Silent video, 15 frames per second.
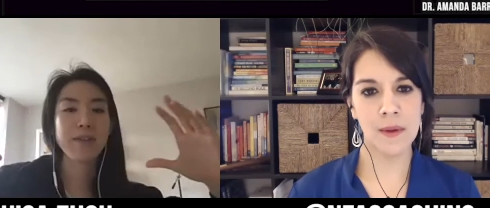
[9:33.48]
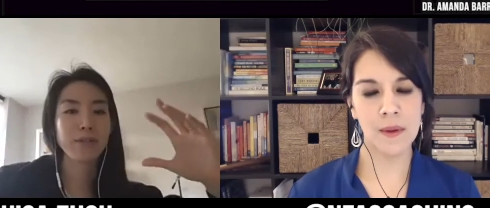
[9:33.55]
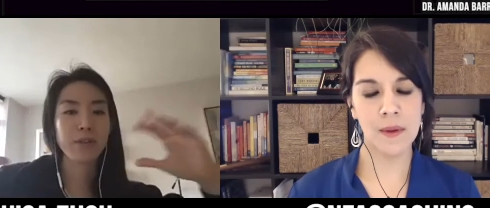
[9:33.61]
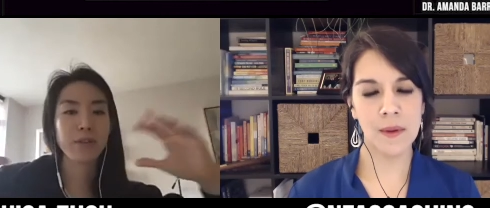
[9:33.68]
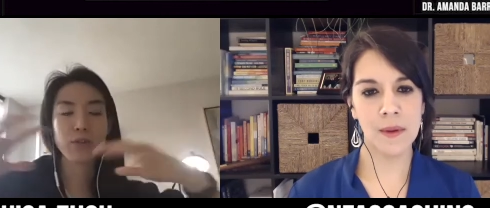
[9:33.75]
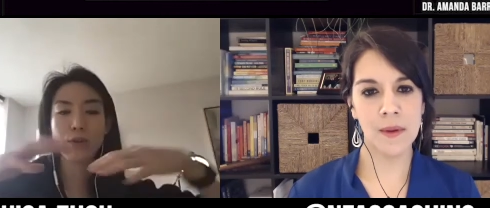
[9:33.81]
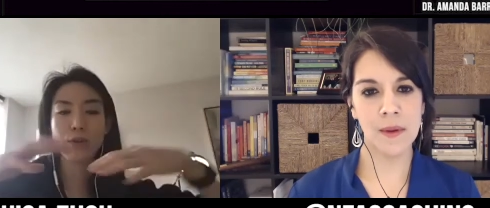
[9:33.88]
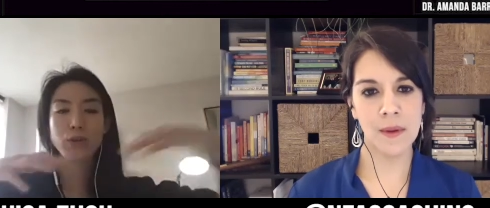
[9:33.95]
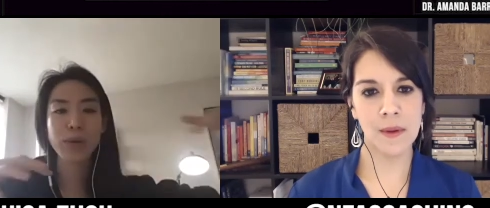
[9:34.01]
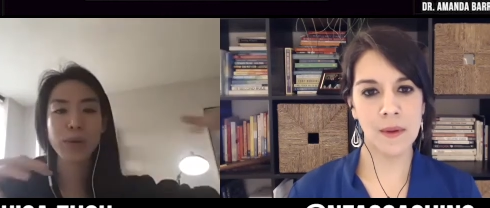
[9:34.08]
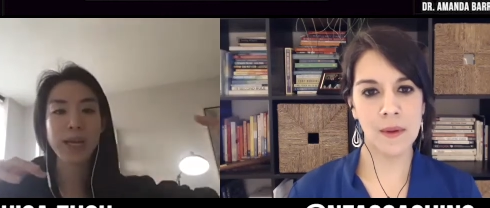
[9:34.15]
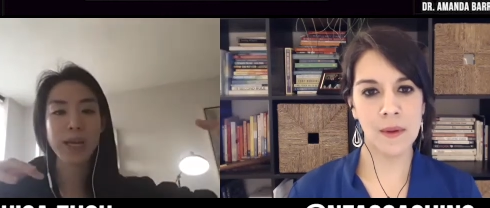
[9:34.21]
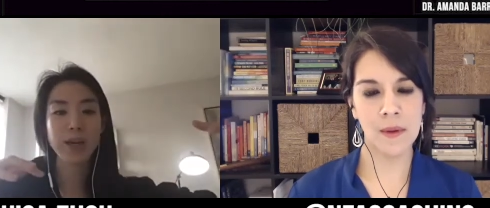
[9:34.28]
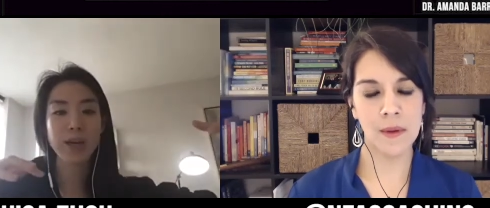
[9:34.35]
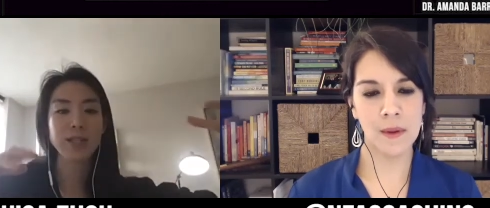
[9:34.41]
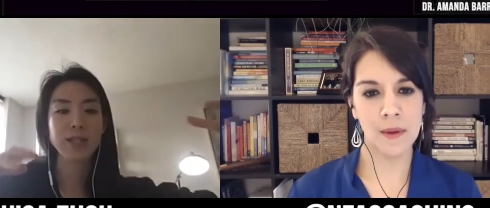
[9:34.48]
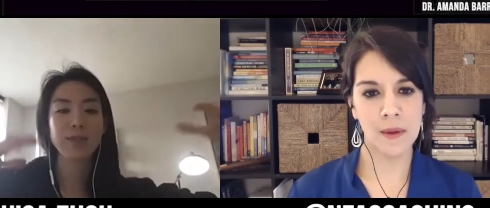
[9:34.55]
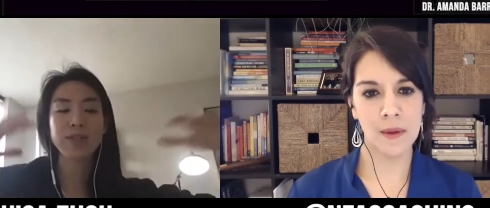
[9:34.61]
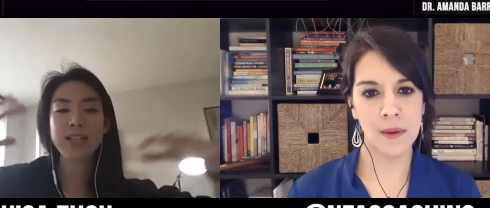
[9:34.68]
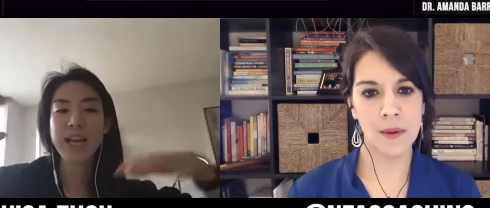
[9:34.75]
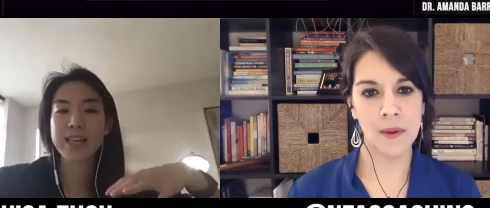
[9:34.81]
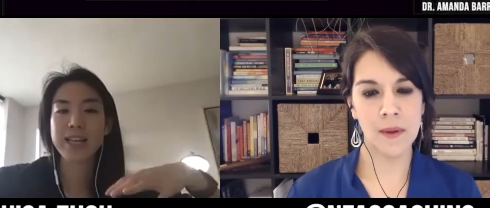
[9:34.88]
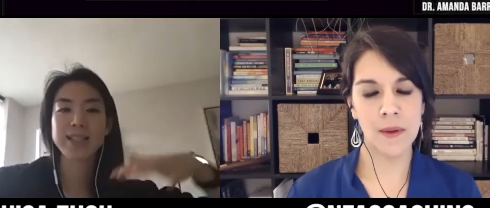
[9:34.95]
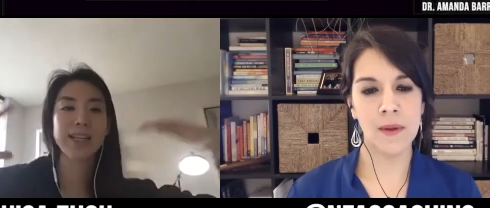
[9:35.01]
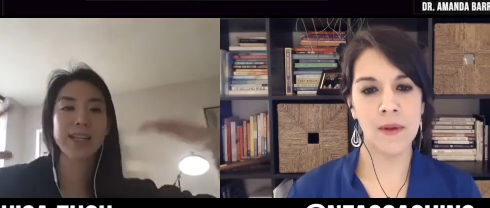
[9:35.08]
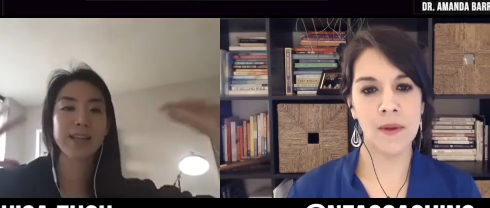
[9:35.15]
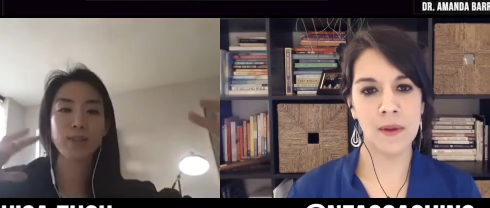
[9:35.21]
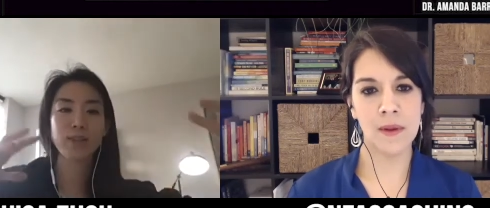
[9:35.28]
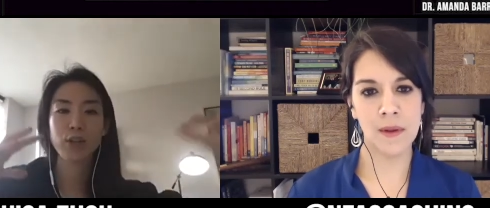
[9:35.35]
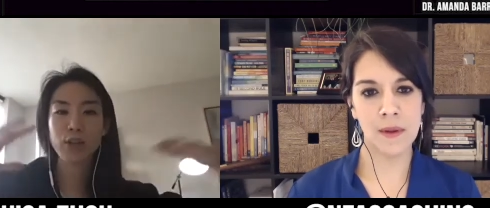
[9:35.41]
Speaker 1: the, those three years of testing
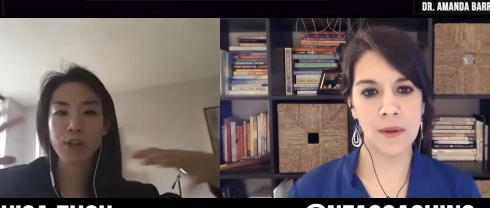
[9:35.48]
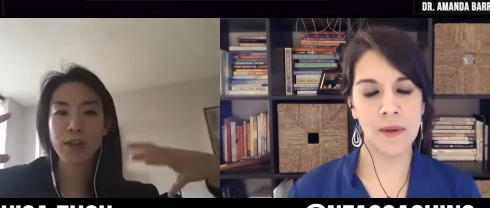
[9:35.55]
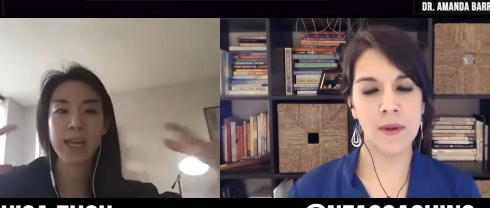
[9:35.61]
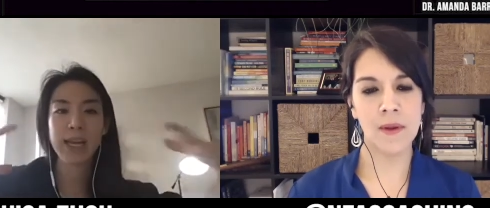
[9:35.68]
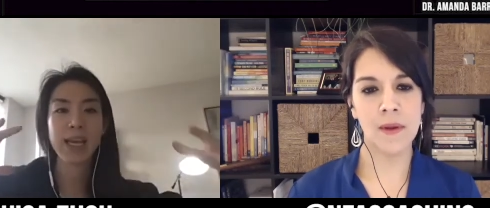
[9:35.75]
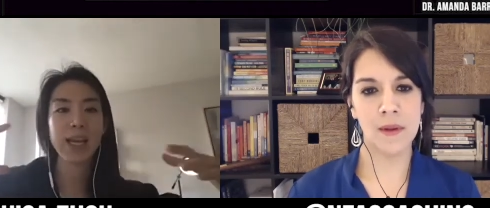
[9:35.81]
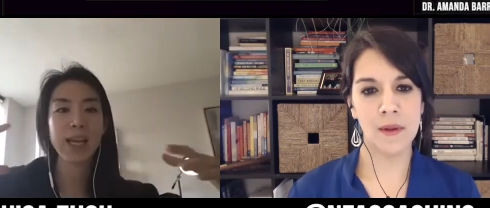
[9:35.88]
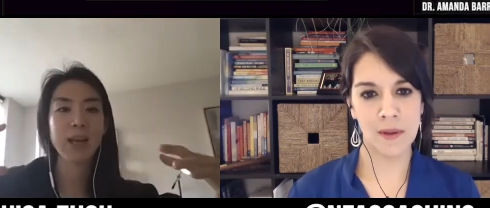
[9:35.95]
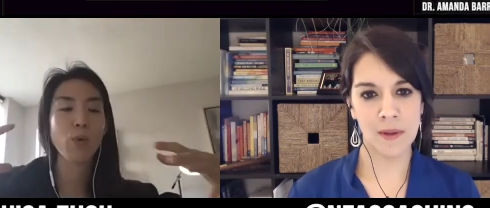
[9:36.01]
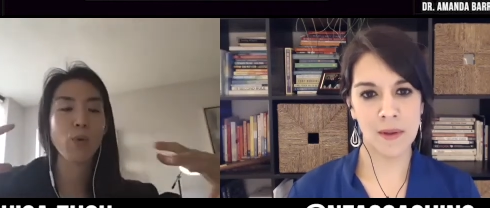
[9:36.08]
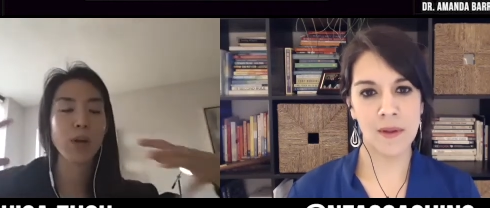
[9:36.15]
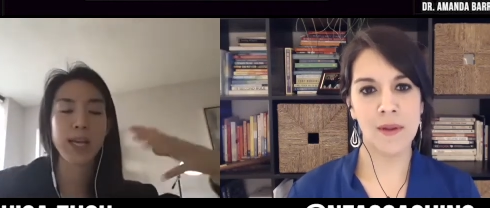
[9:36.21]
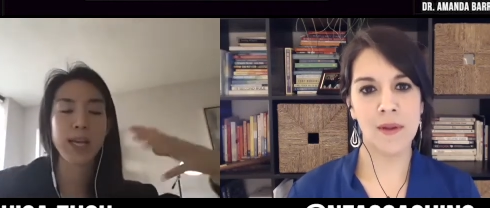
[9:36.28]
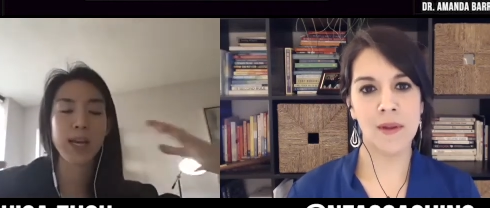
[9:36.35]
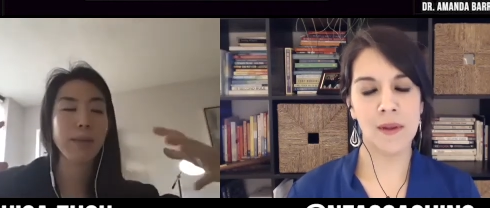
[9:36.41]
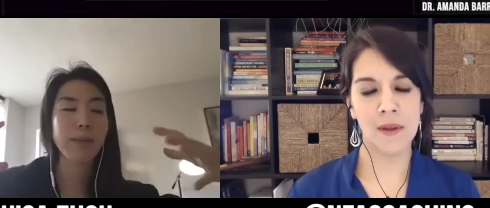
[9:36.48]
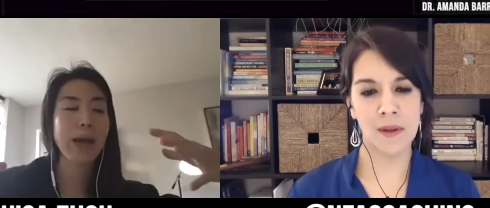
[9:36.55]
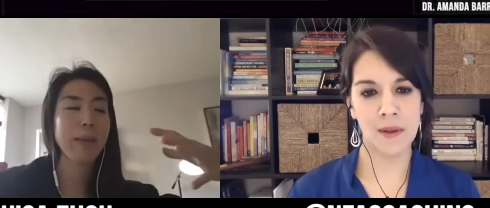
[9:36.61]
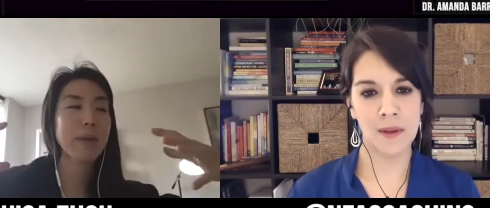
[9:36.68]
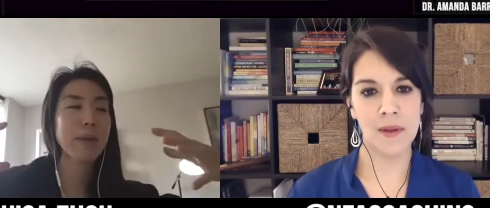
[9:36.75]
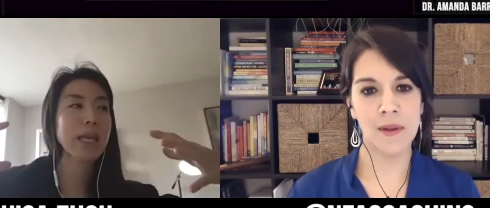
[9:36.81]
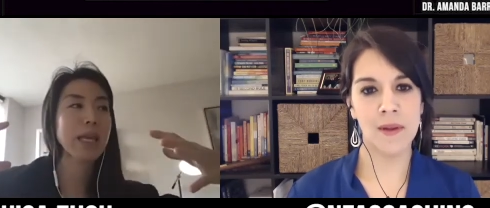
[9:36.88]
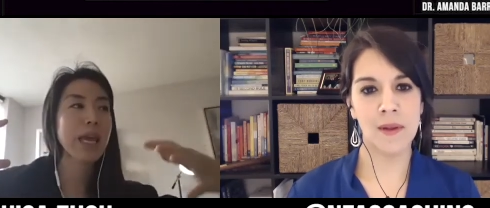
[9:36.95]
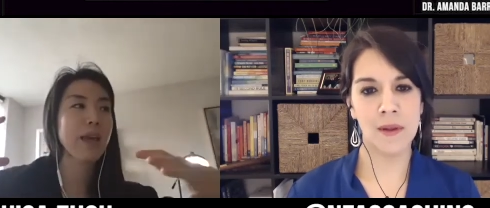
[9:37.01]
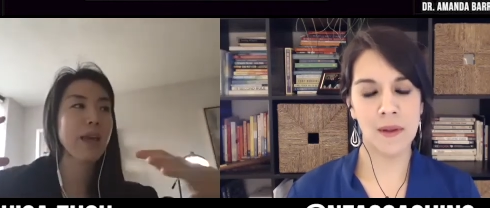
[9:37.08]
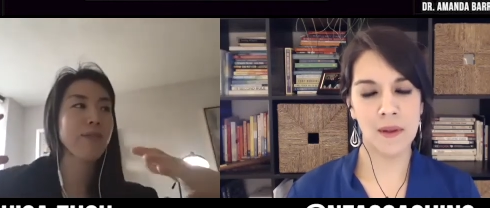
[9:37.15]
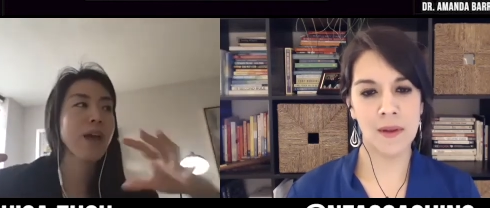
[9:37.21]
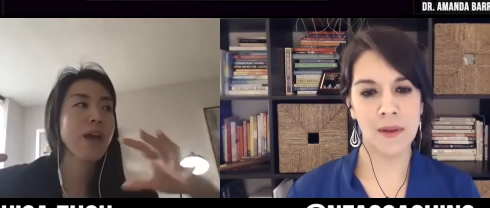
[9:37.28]
learning working on my belief